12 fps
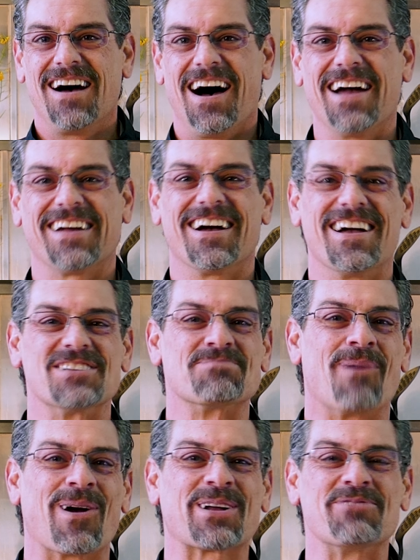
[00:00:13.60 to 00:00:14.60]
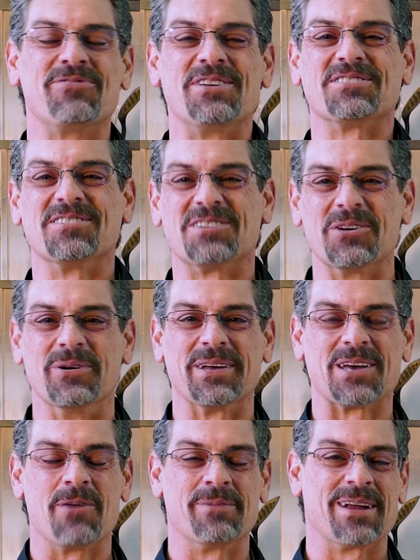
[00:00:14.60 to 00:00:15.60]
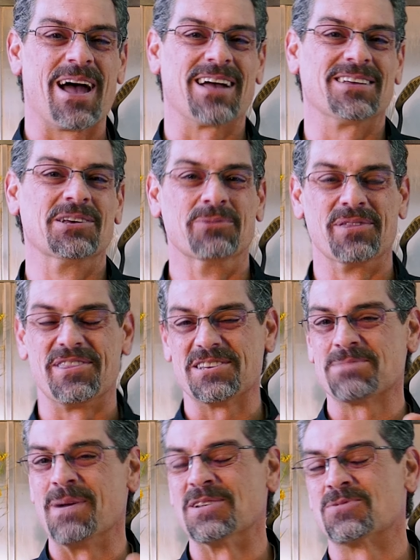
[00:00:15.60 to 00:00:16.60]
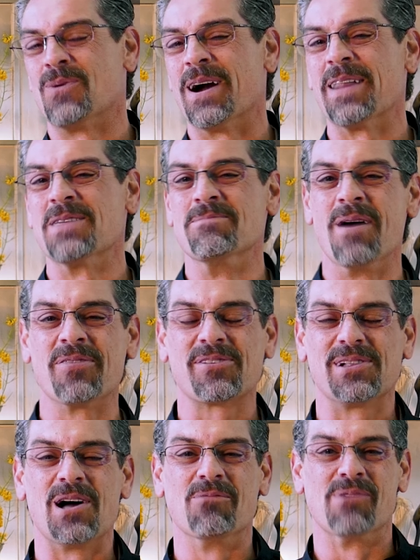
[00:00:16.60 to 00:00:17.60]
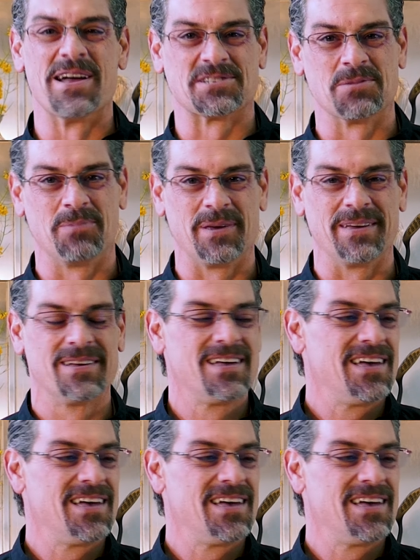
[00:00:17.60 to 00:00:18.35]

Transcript: Hi guys, Marc at Sattui coming at you with this month's Wine of the Month Club recipe.